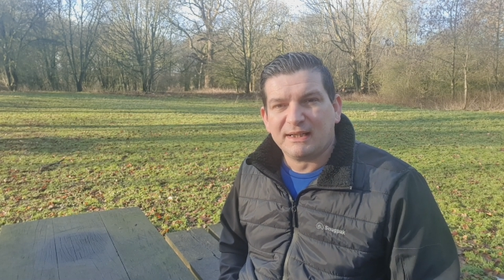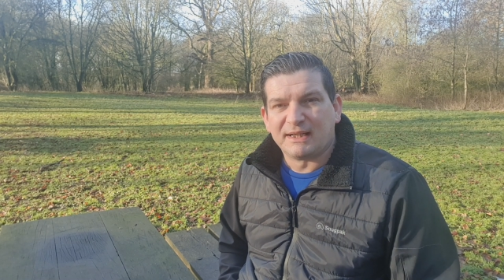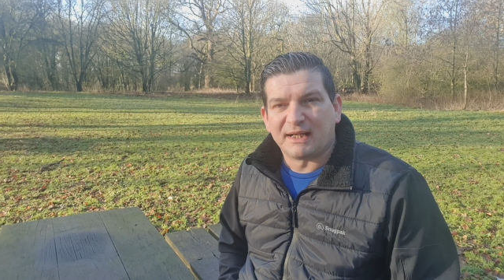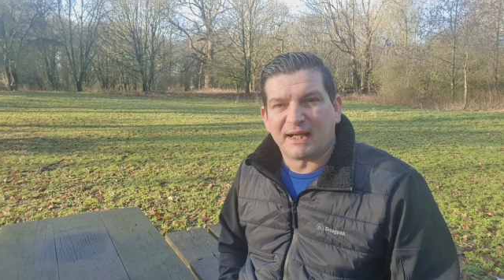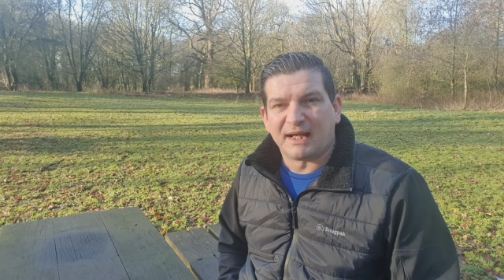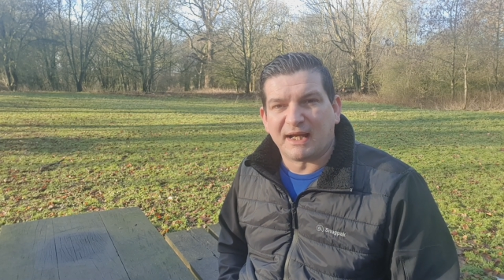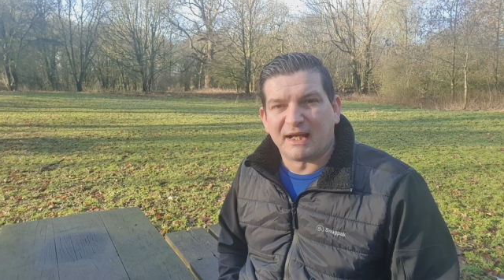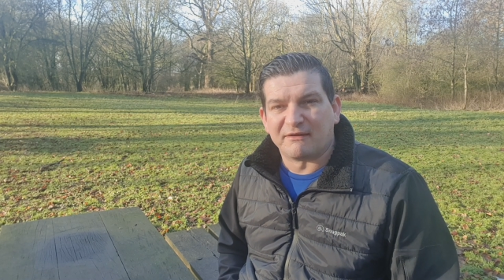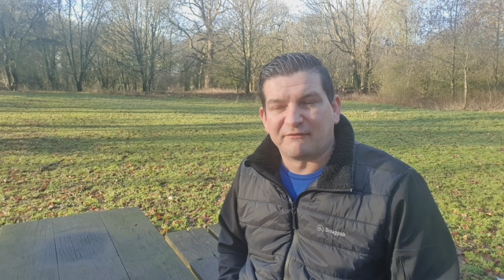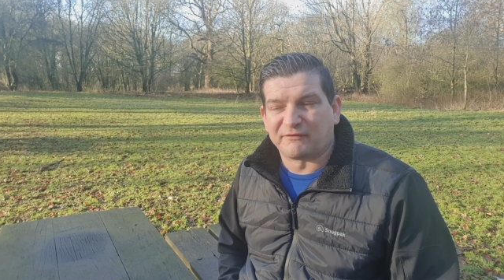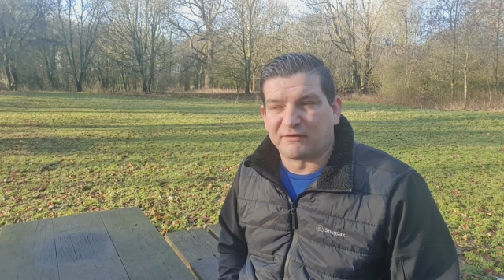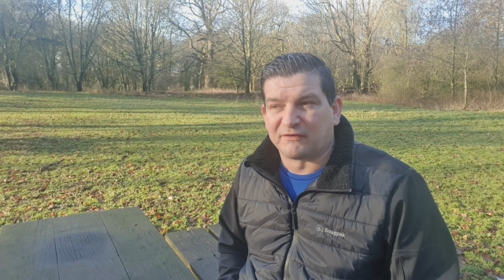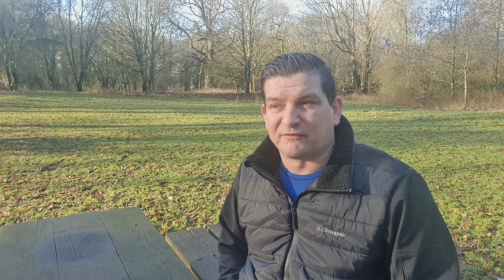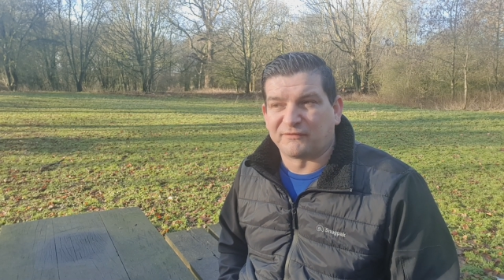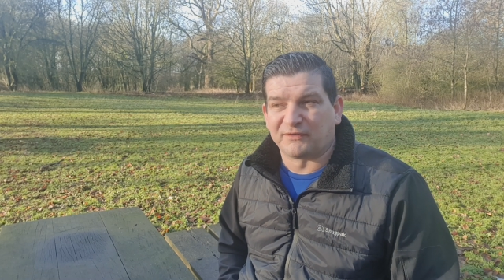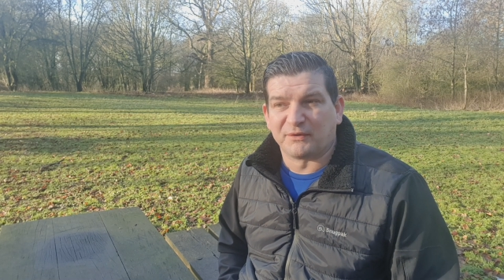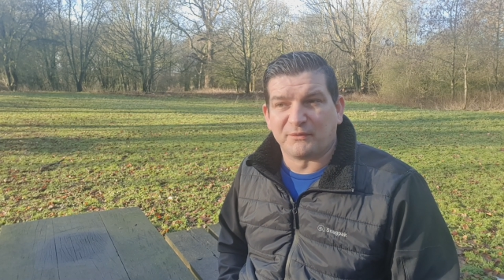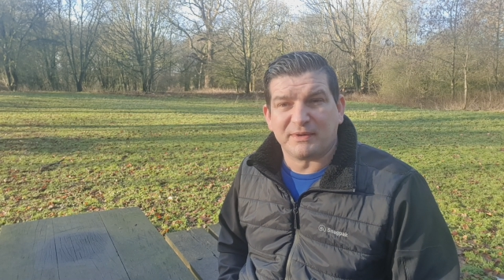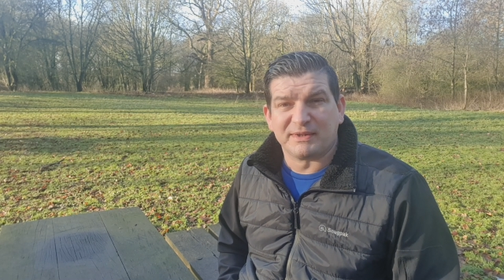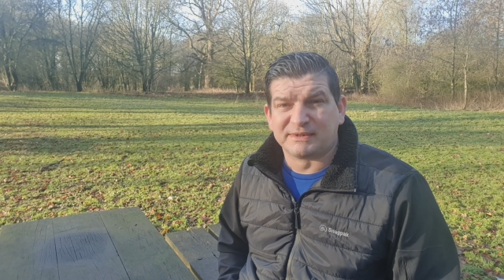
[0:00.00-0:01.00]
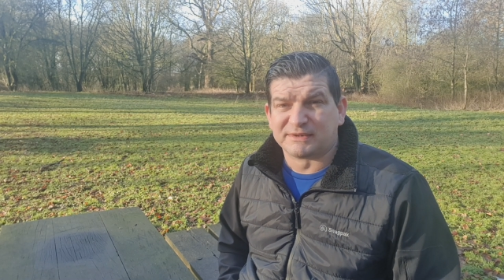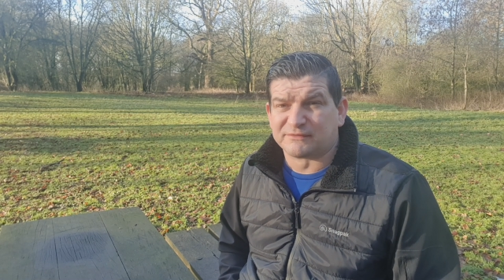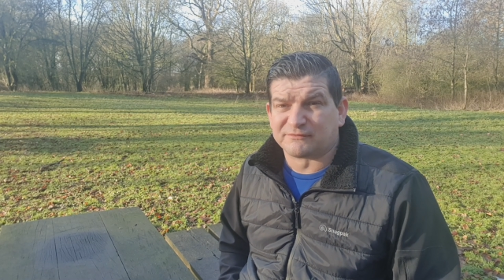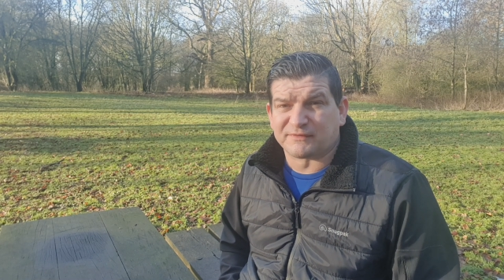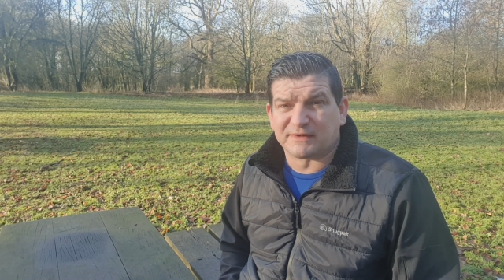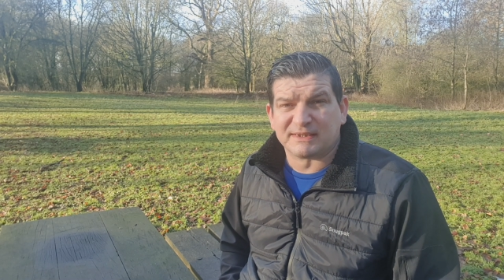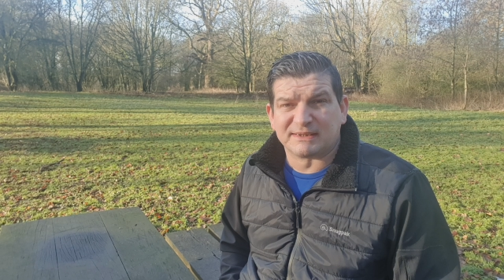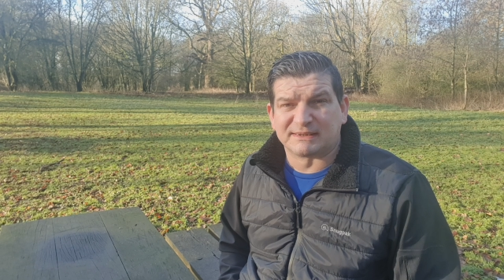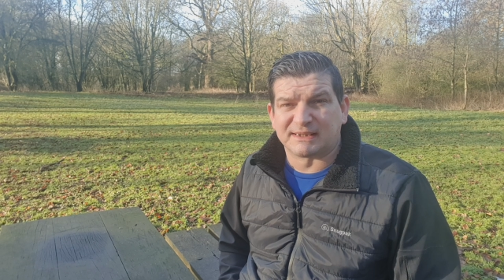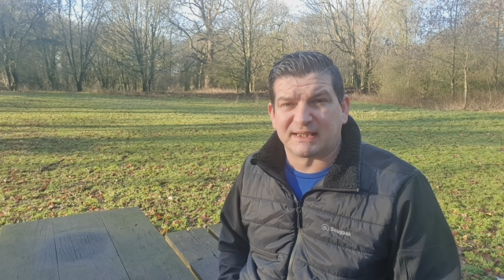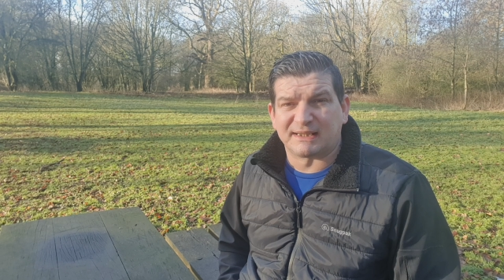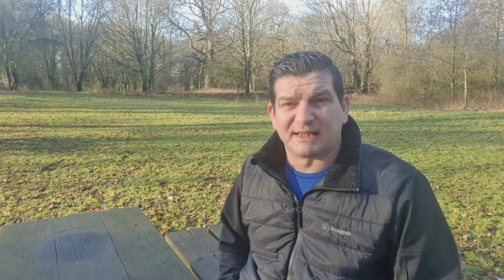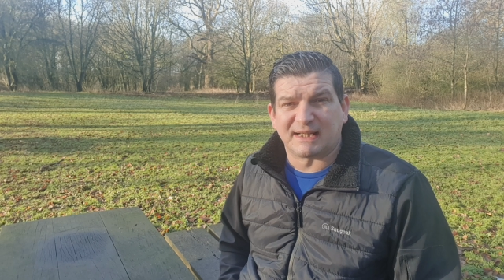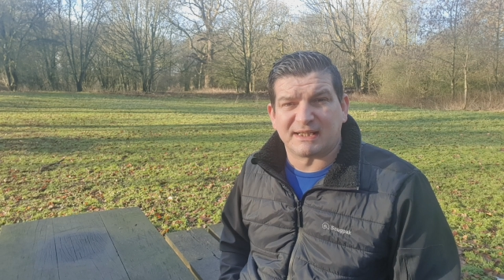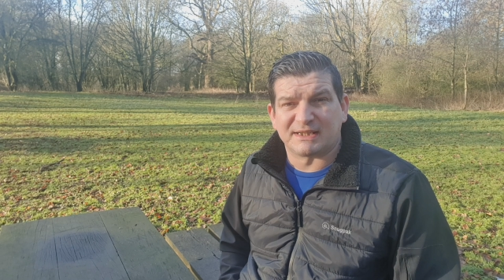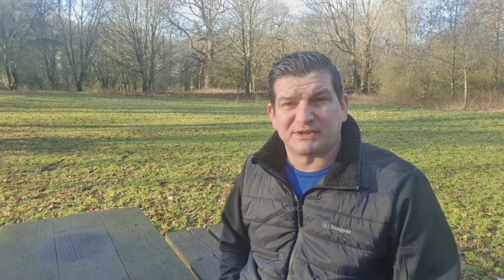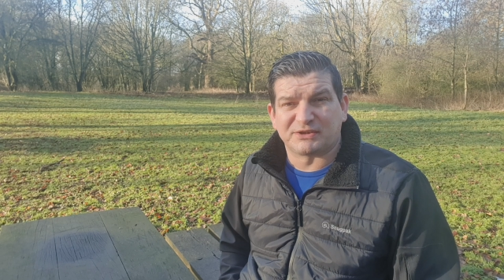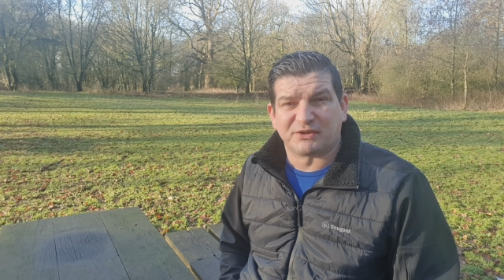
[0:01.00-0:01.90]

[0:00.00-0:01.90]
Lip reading: for fluids and things like that.